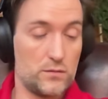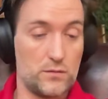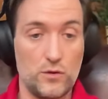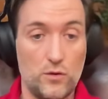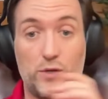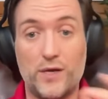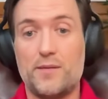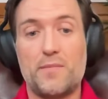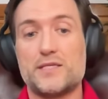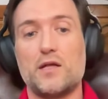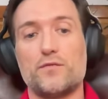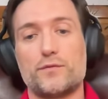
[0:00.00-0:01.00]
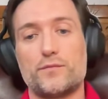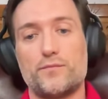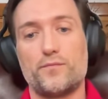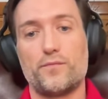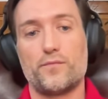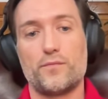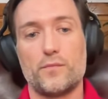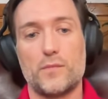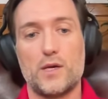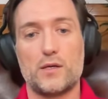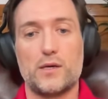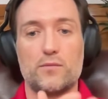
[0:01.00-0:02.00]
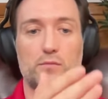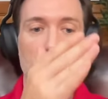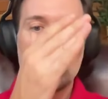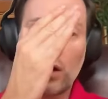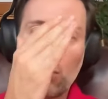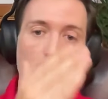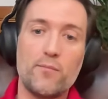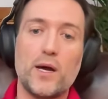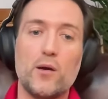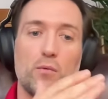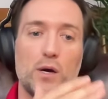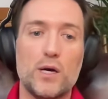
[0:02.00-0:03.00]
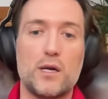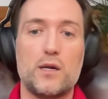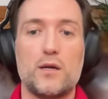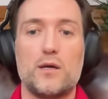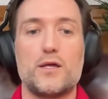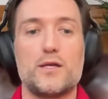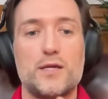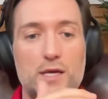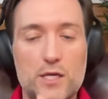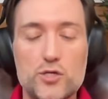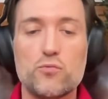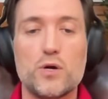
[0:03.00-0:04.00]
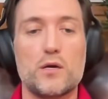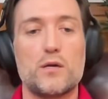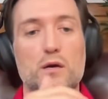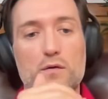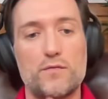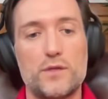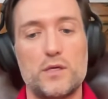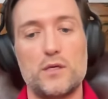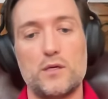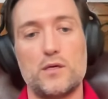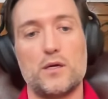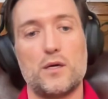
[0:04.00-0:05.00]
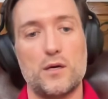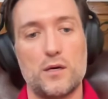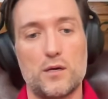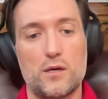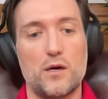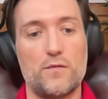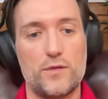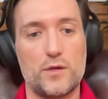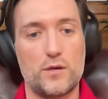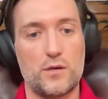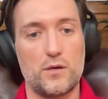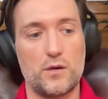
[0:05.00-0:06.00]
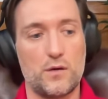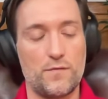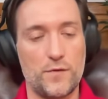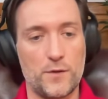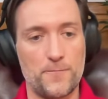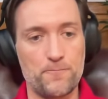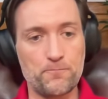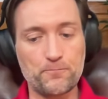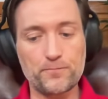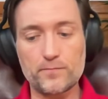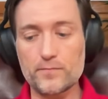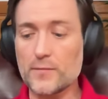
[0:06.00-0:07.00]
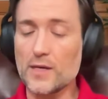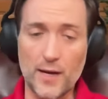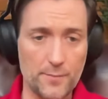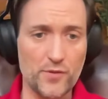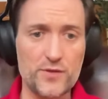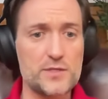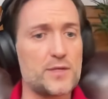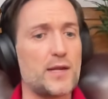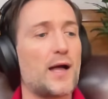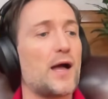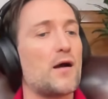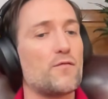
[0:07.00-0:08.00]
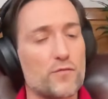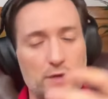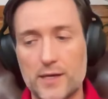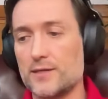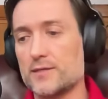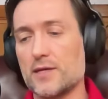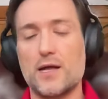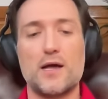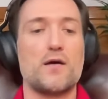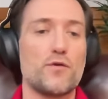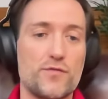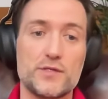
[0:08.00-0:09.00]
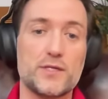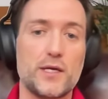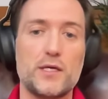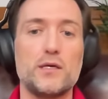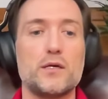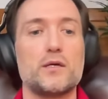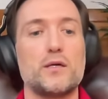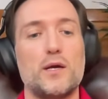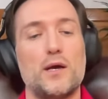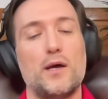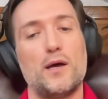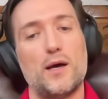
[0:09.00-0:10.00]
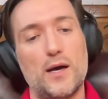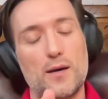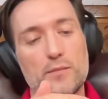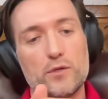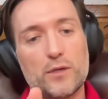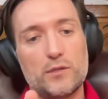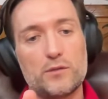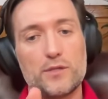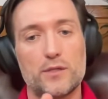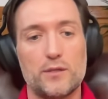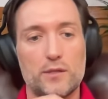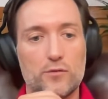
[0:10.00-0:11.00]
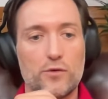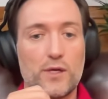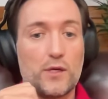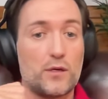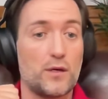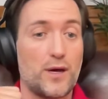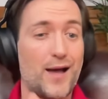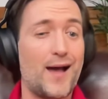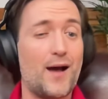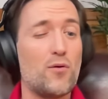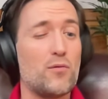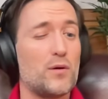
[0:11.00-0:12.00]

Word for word: look at them myself. I, I walk one by one in each one of the uh, of the of the hypotheses that I have, of the ideas that I have, of things I hear. I'm going to th- to think how